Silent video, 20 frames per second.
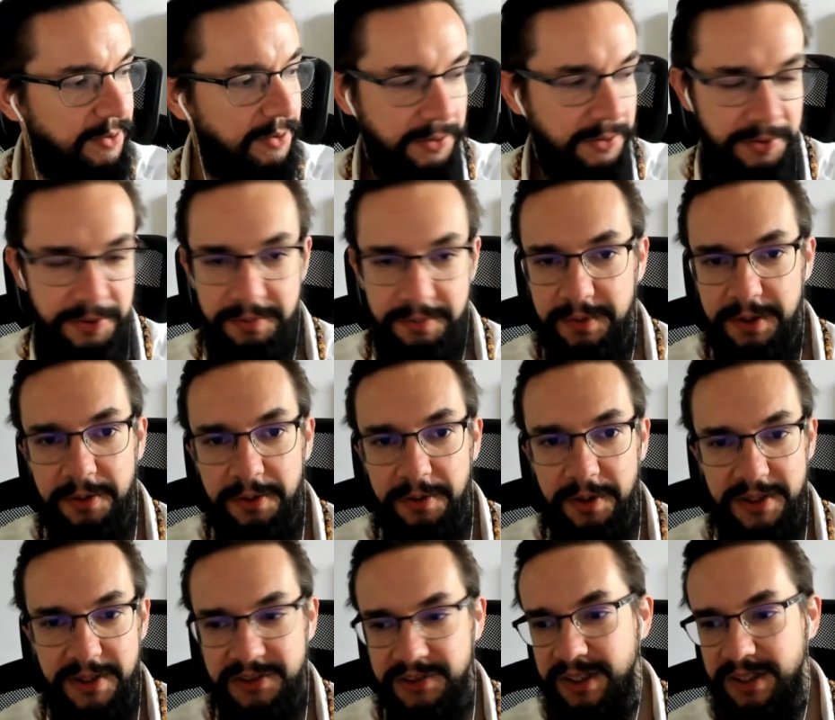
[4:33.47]
Or,
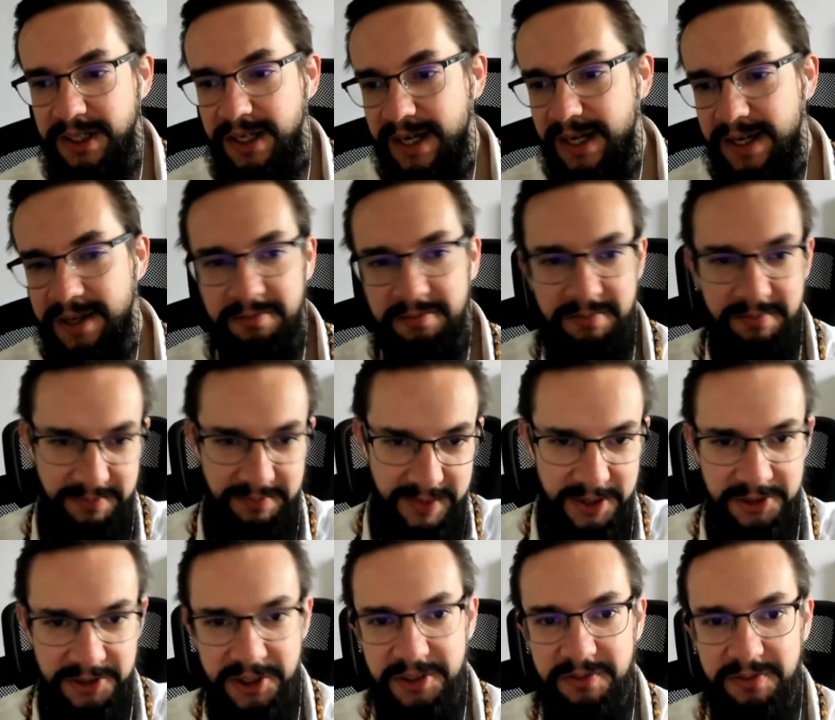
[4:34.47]
you can say, hey,
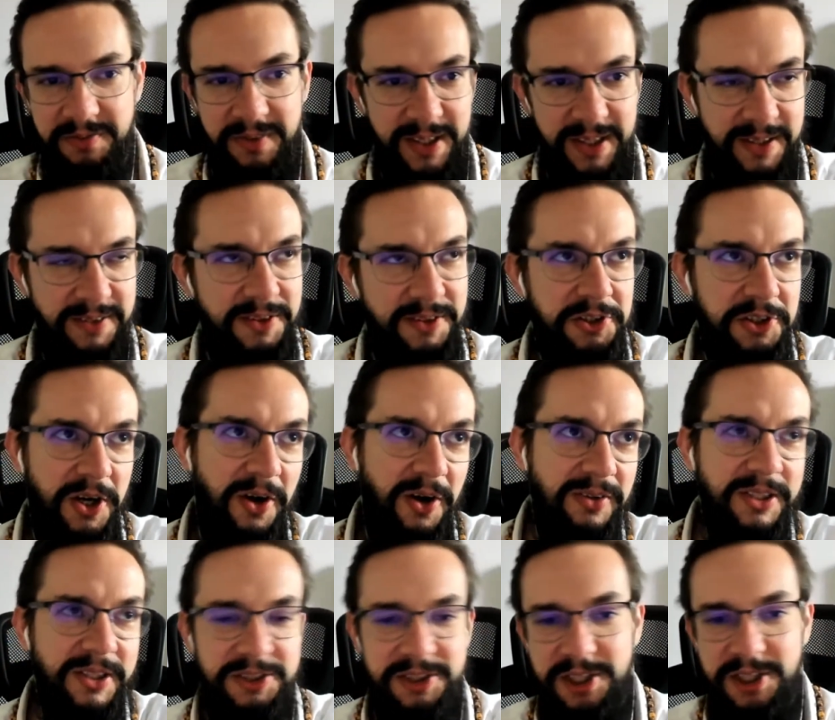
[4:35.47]
there's
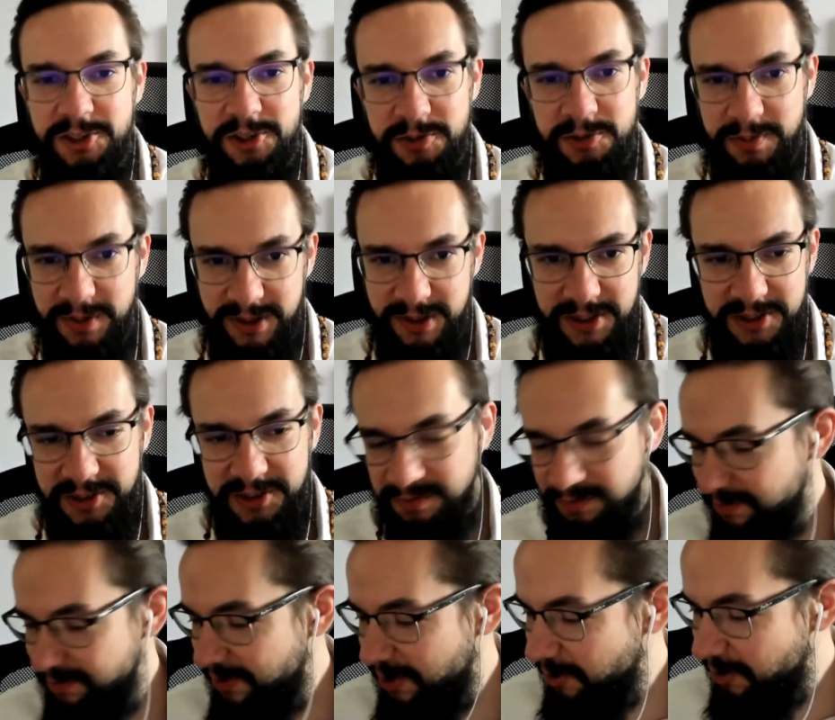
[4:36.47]
all these issues with
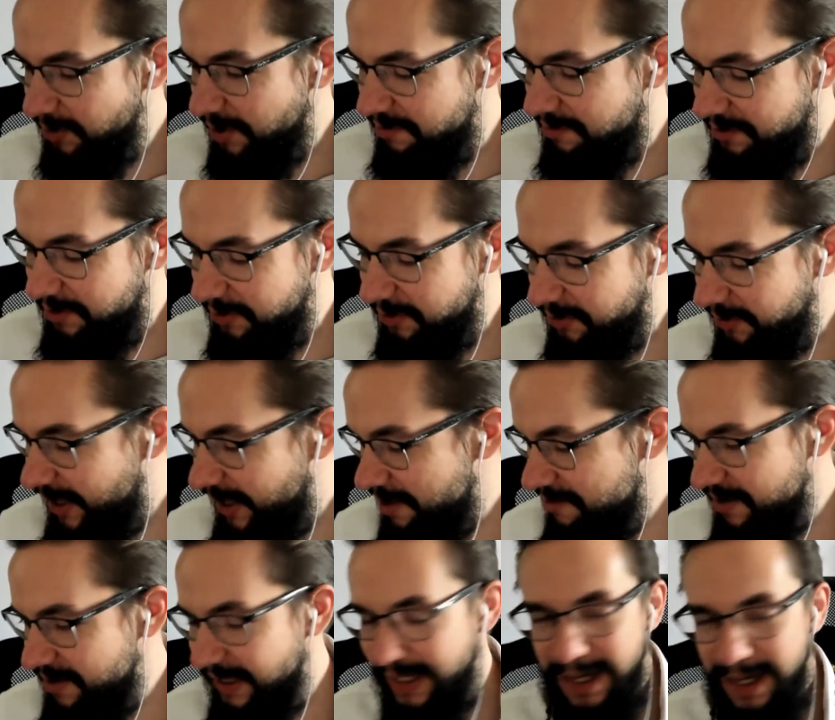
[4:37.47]
this code review. I
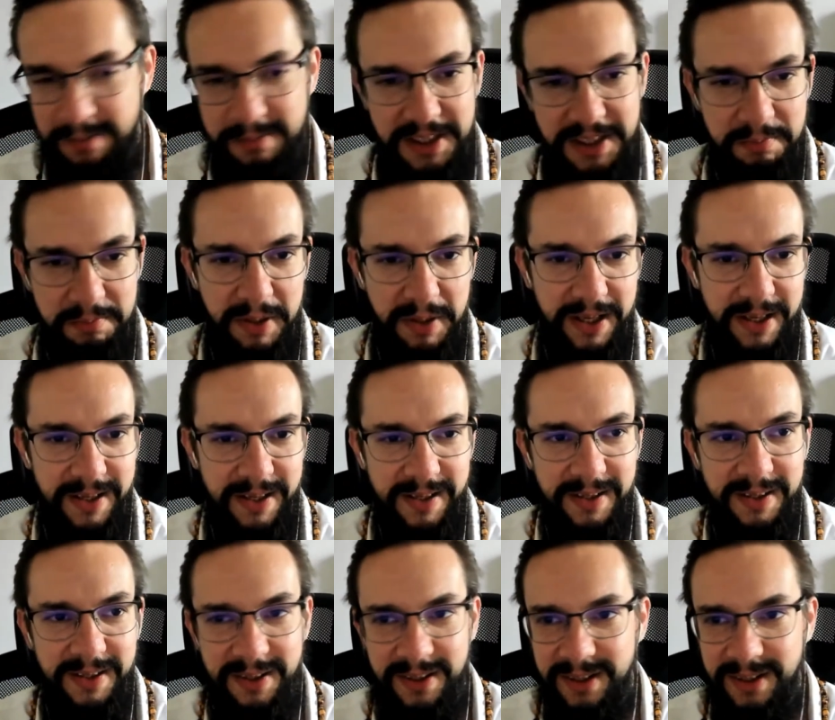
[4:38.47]
feel like I'm
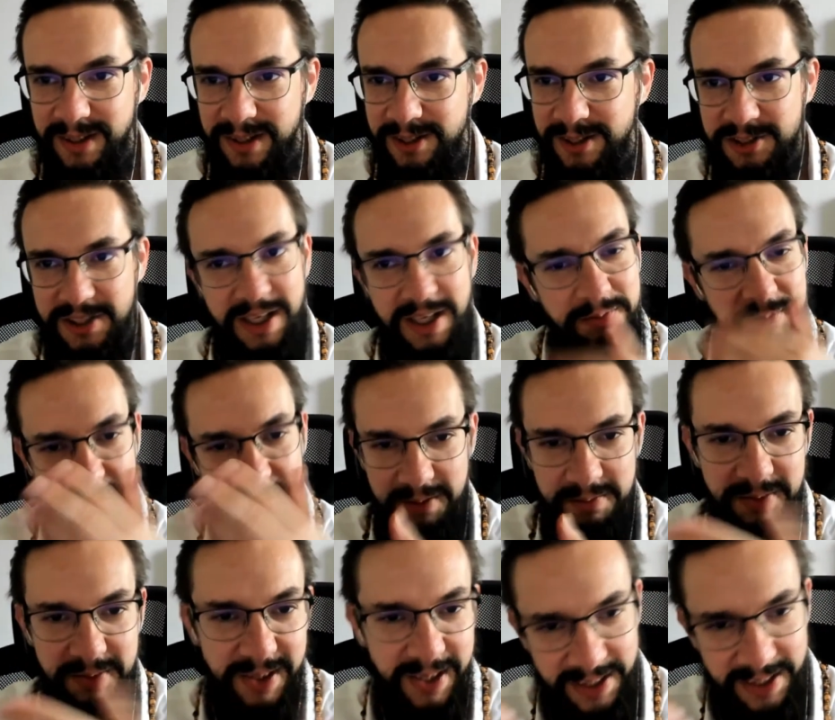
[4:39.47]
nitpicking. Just help me
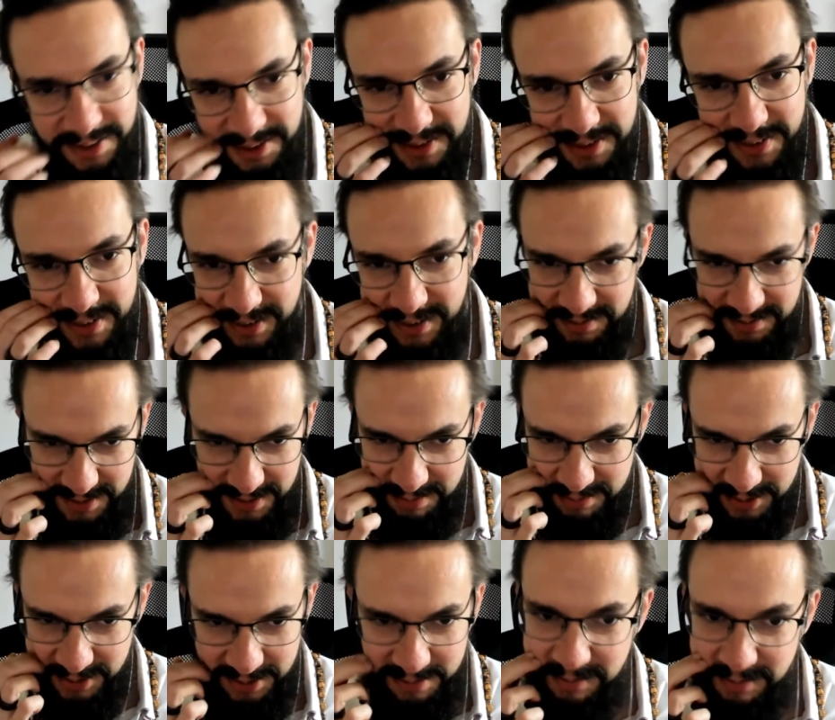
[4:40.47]
communicate the
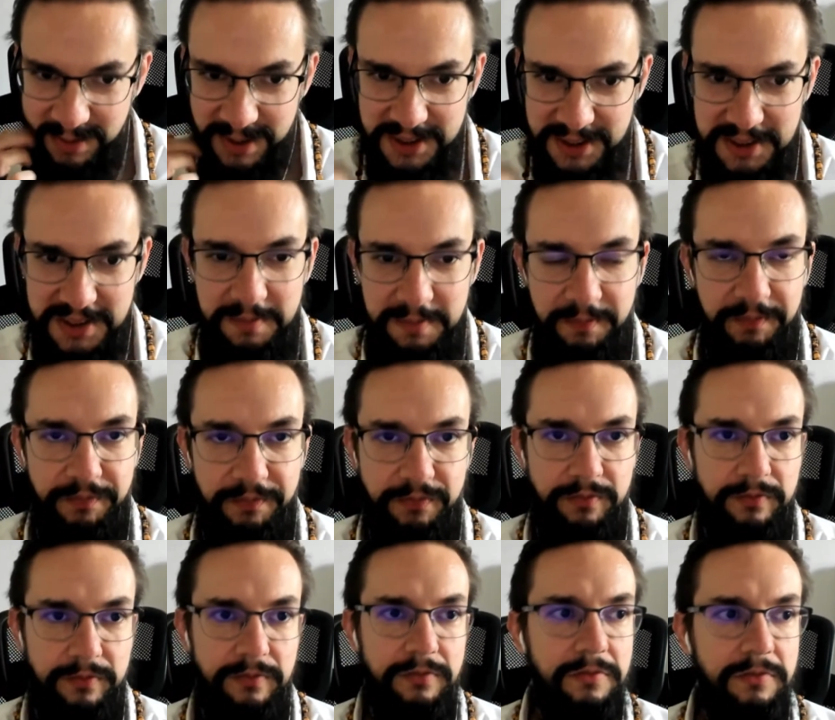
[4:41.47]
important bits.
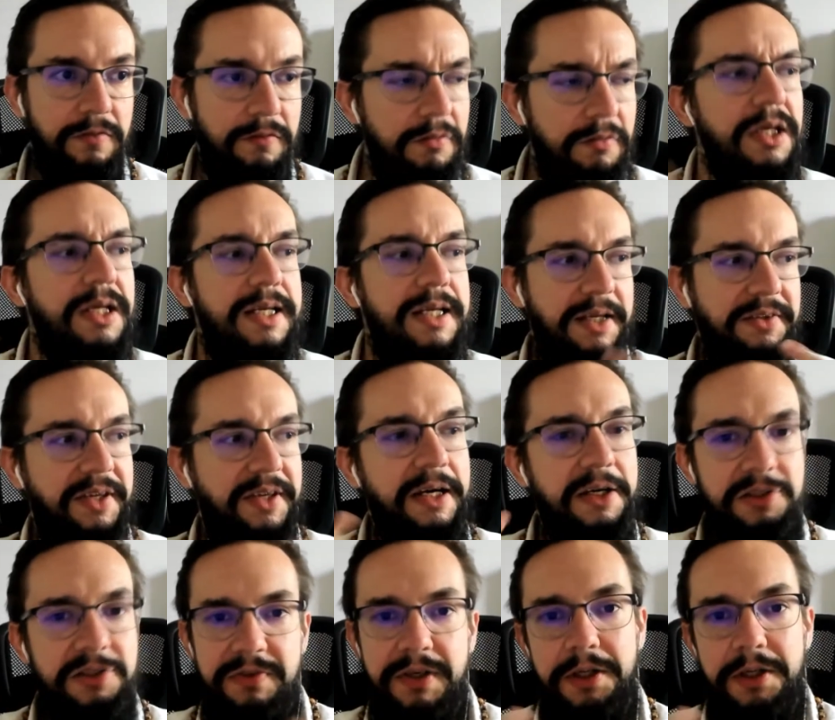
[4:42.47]
Like
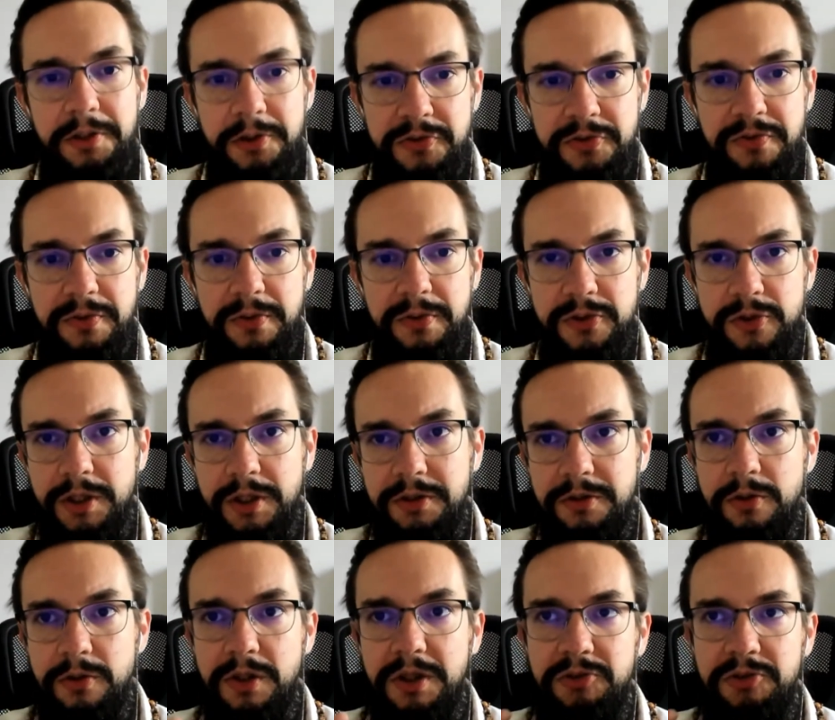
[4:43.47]
that is very useful, so
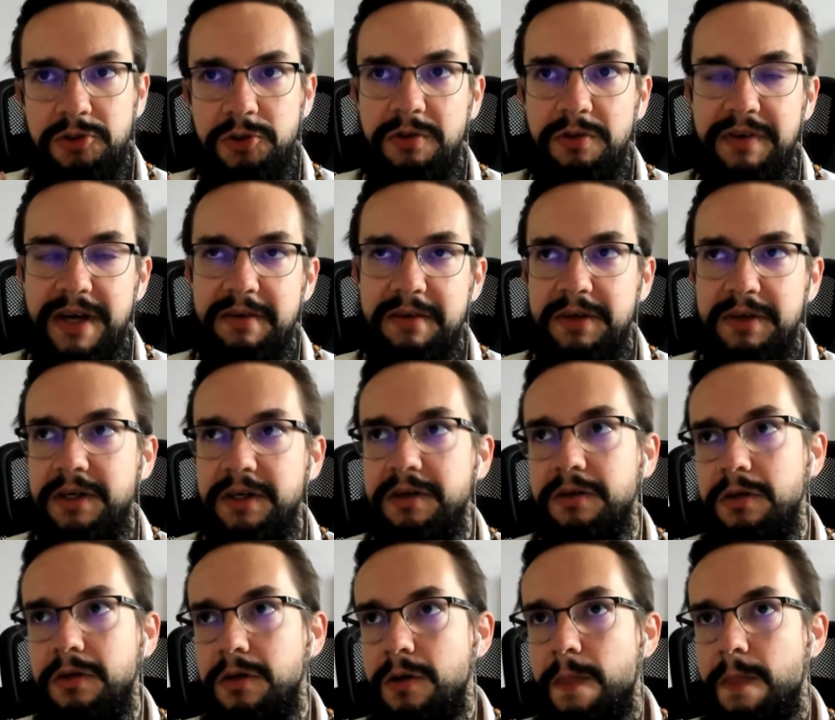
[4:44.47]
that you could sort of have
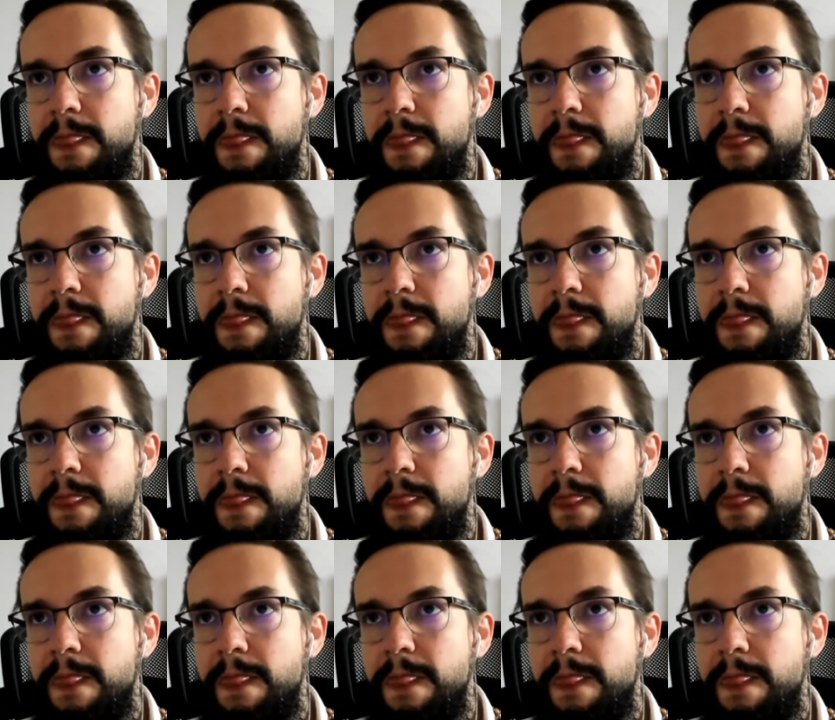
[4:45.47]
a